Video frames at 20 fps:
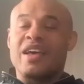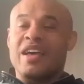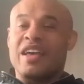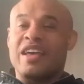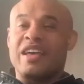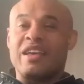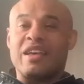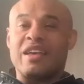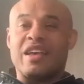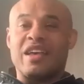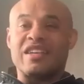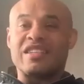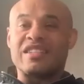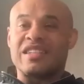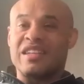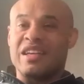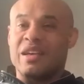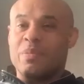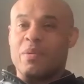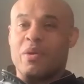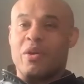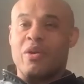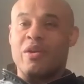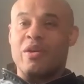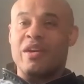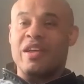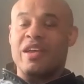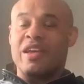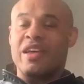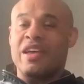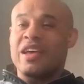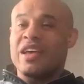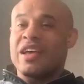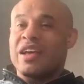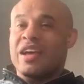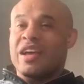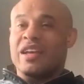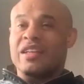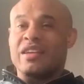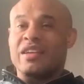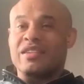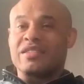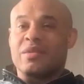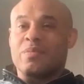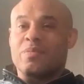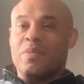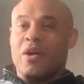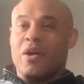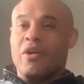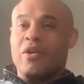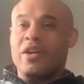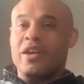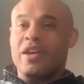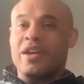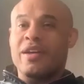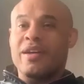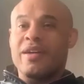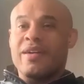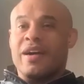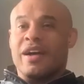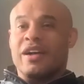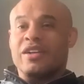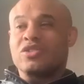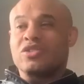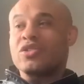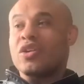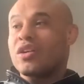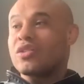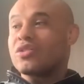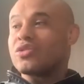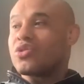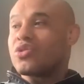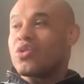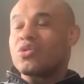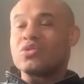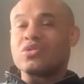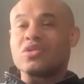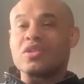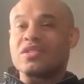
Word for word: he sleep early, he doesn't party. And John Jones